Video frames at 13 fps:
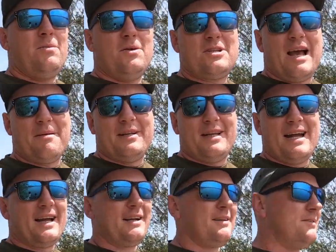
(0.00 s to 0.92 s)
What's happening,
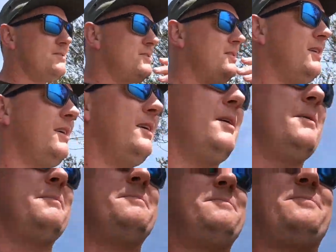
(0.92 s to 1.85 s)
anglers?
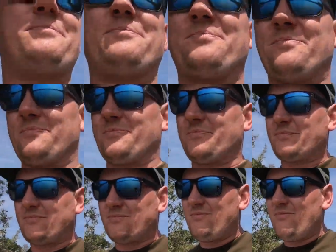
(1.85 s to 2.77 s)
Welcome
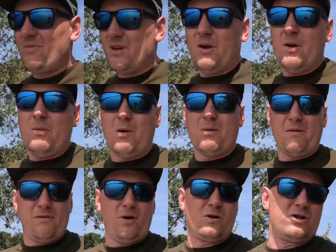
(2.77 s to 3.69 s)
to
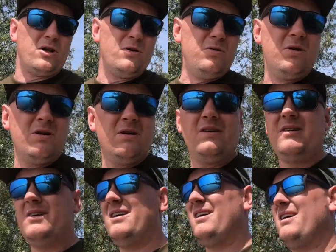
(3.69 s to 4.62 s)
vlog 2.
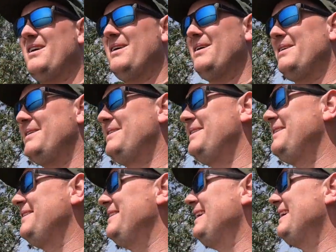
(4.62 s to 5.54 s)
Thought
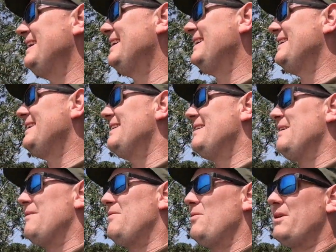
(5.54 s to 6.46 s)

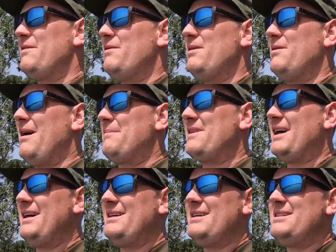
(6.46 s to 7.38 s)
I'd give you a little
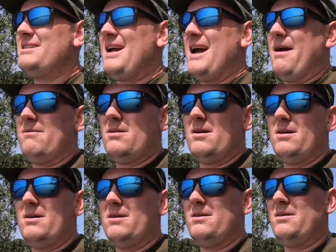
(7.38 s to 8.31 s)
update. It's
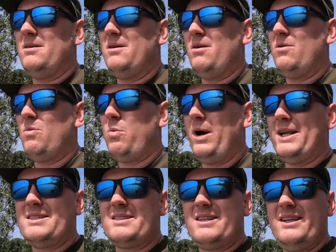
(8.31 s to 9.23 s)
now
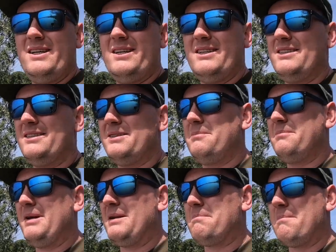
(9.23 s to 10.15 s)
Wednesday,
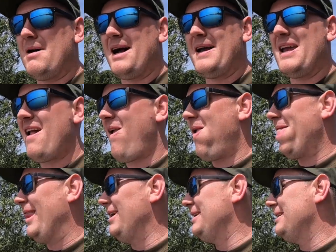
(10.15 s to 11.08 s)
mid-May,
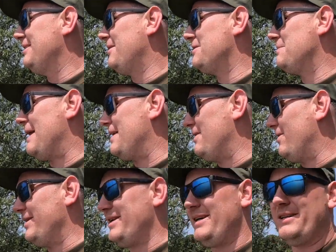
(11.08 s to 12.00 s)
about
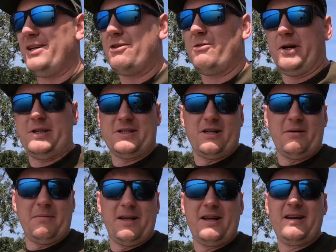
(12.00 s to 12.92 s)
19 degrees at
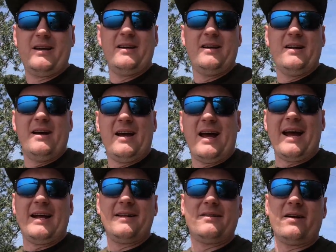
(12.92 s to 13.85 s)
the minute, and